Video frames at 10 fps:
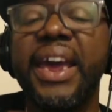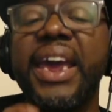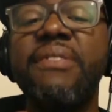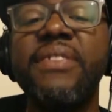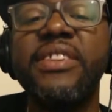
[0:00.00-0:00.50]

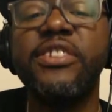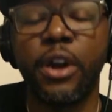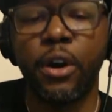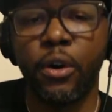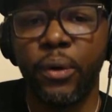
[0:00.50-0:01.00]
Even
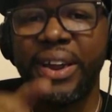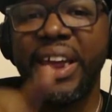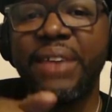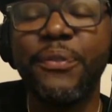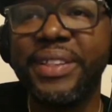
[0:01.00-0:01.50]
so,
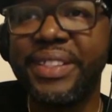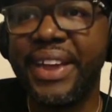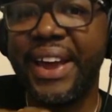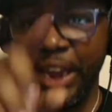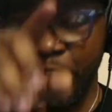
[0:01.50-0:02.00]
even with
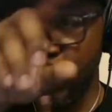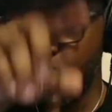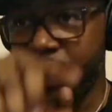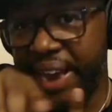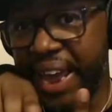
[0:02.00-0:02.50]
that, you
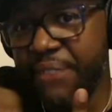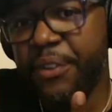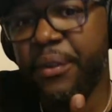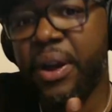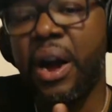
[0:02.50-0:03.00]
could have
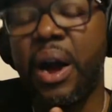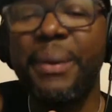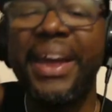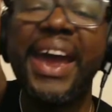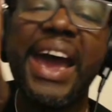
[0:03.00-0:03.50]
him come
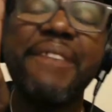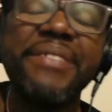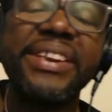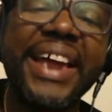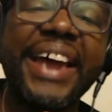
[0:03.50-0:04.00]
and have
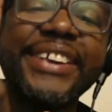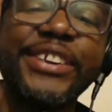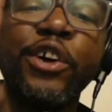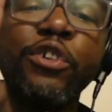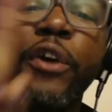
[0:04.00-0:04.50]
his last
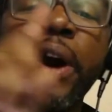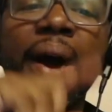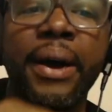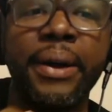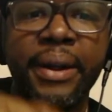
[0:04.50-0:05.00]

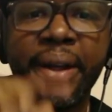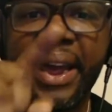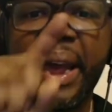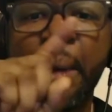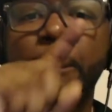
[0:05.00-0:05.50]
hurrah
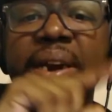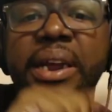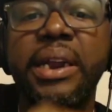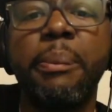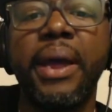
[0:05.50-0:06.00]
at Money
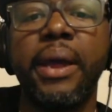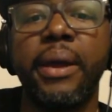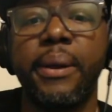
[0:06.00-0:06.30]
in the Bank